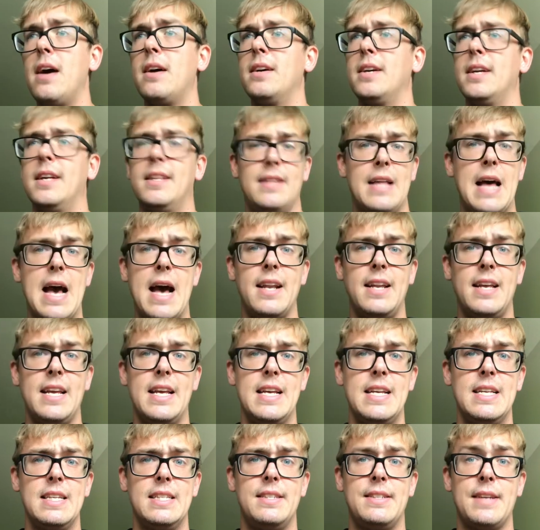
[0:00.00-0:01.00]
and that
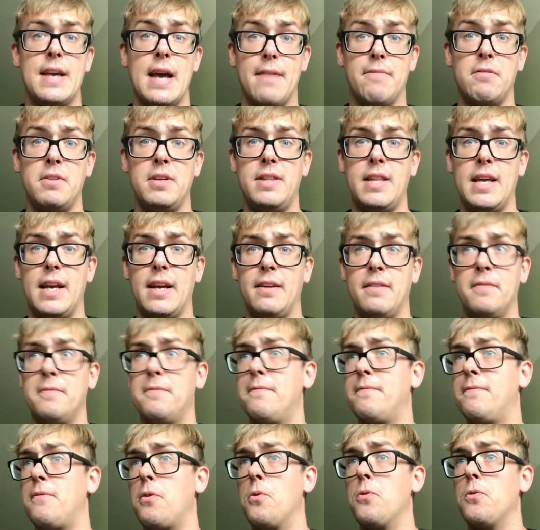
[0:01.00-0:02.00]
is everything
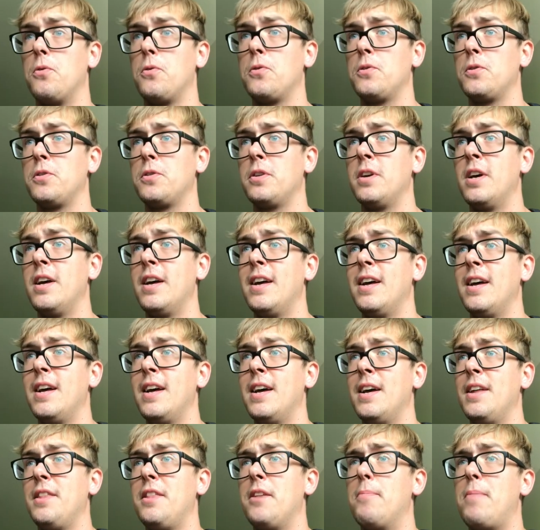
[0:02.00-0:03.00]
for
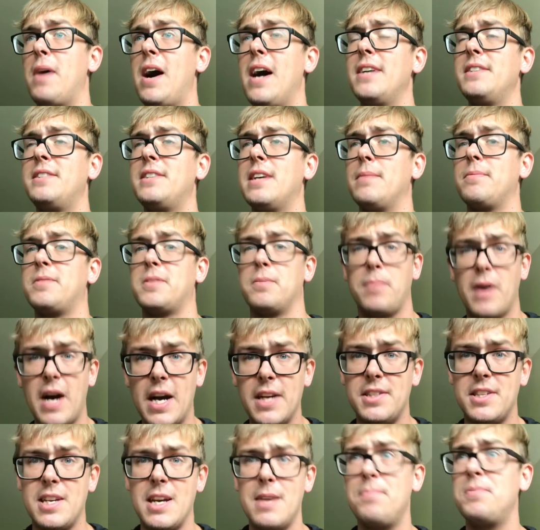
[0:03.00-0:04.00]
the biceps. The
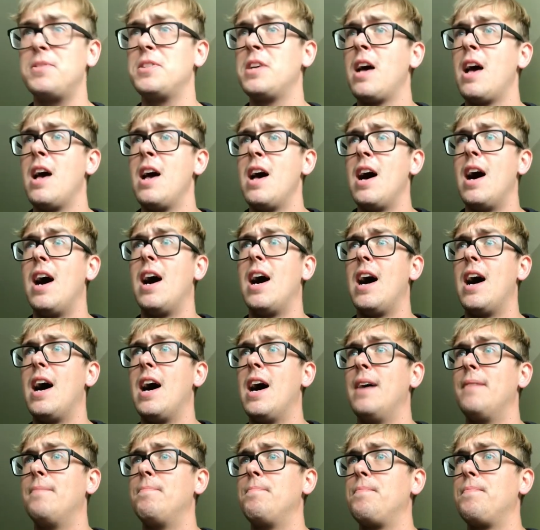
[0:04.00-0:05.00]
biceps,
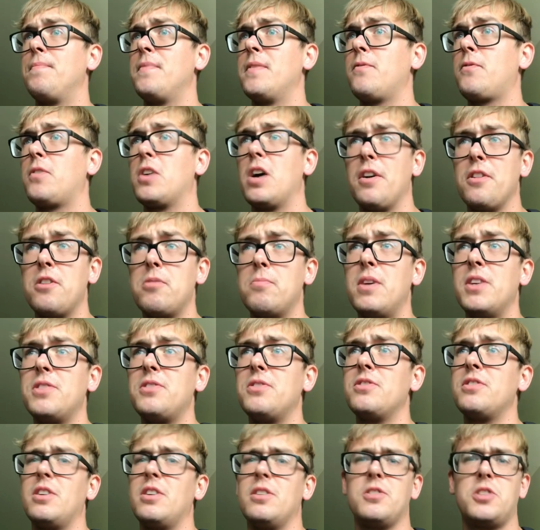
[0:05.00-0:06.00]
for other
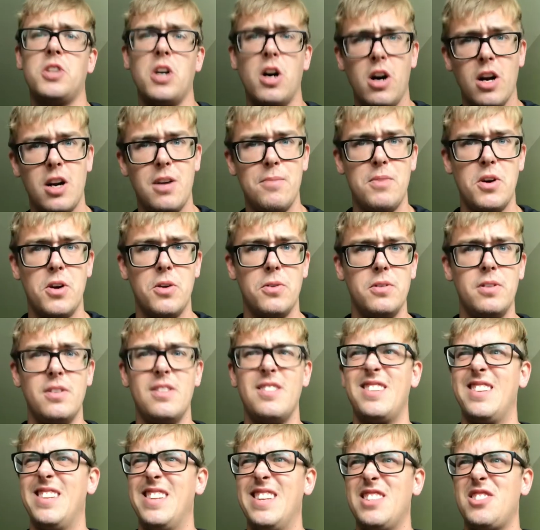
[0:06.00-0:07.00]
muscles, talk about
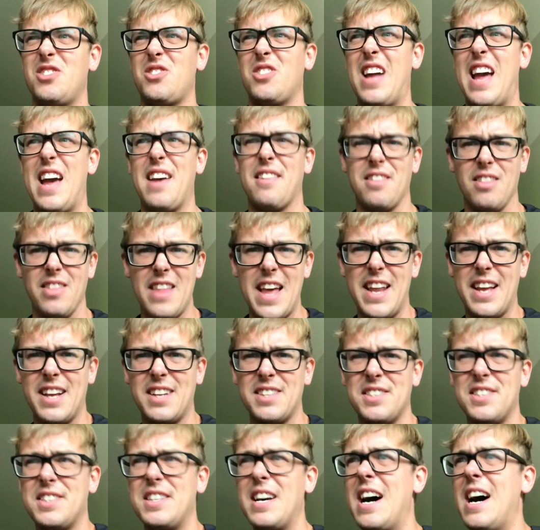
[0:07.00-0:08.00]
sort of athletic
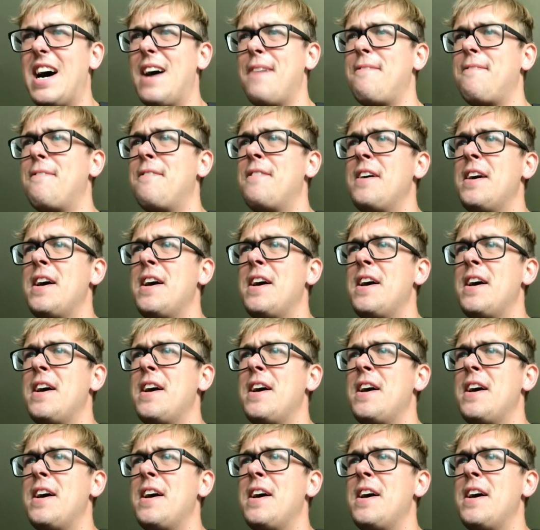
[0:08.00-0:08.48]
stuff,